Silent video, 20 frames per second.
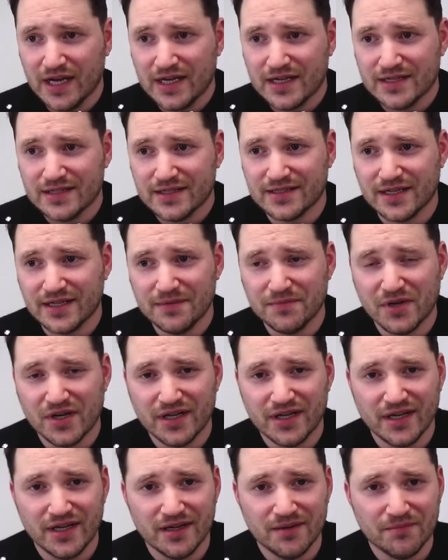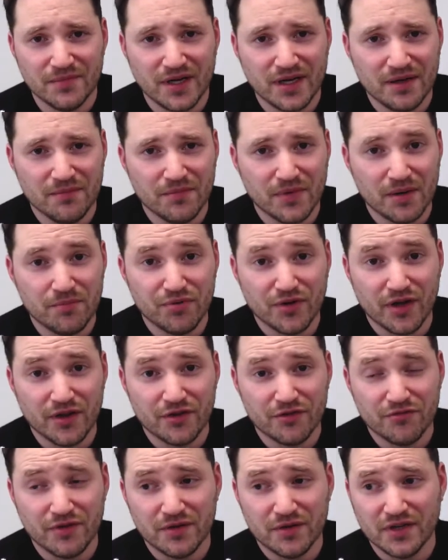see my
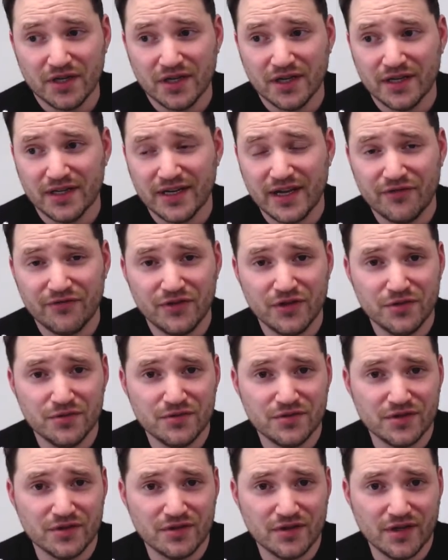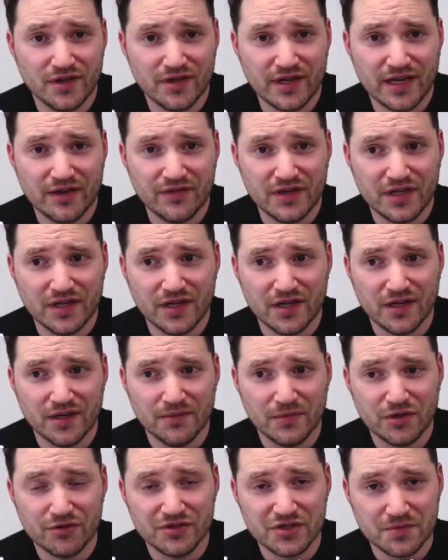brother and nephews and having a
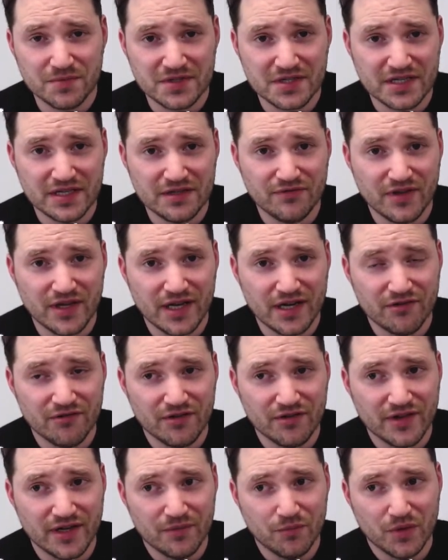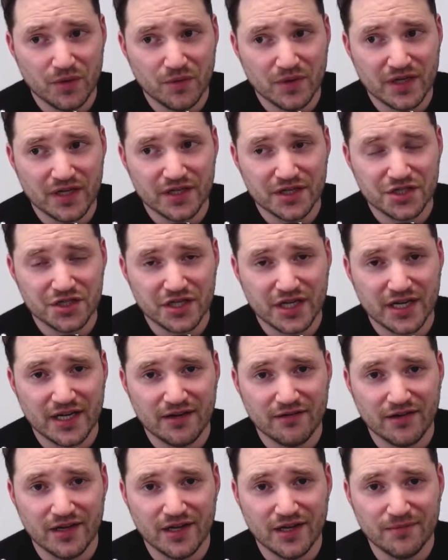Christmas Eve there, and then we were going to
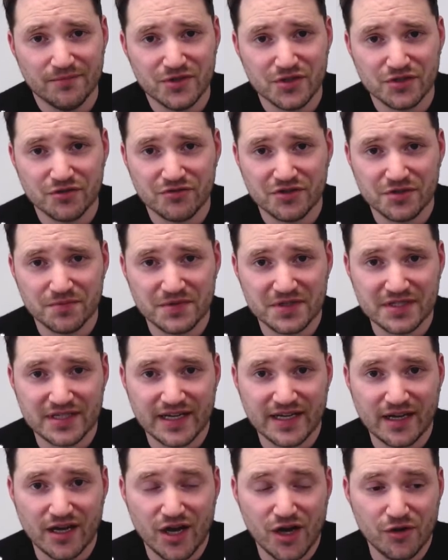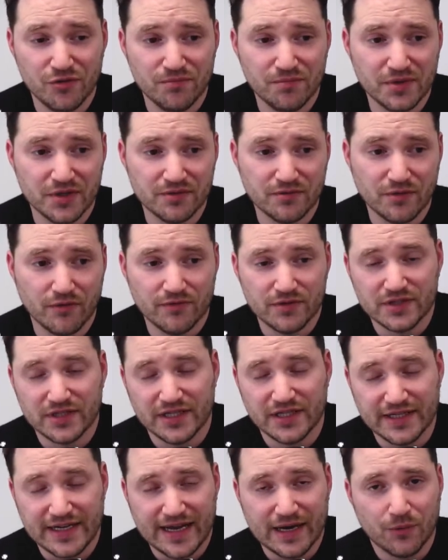share just Christmas Day at home. But
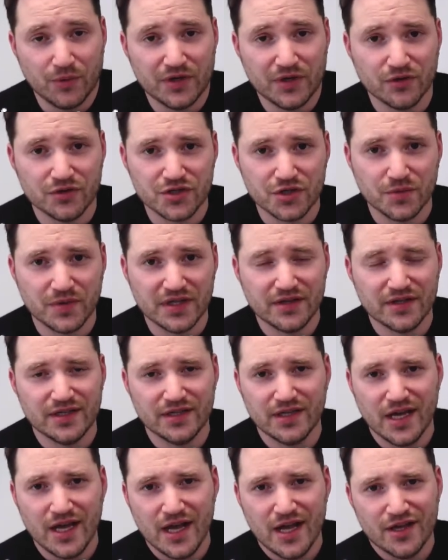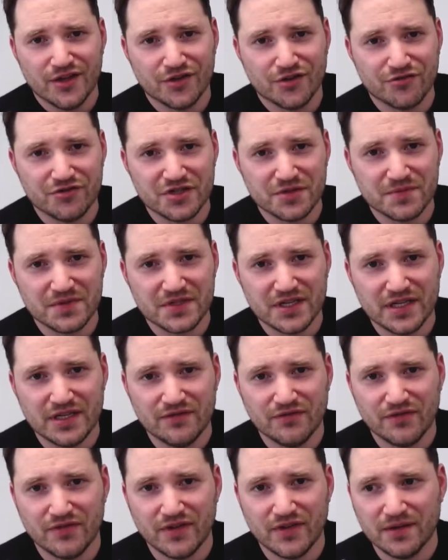obviously now we're not doing the Christmas
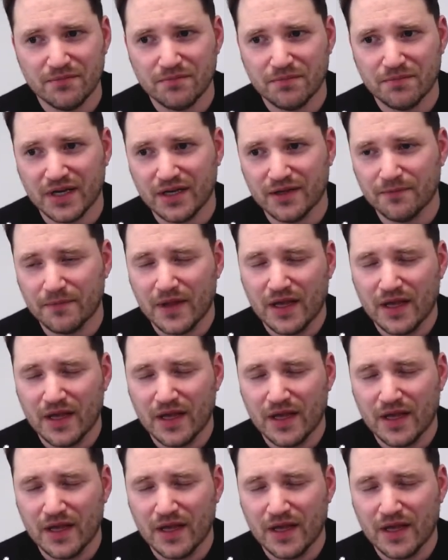Eve thing, but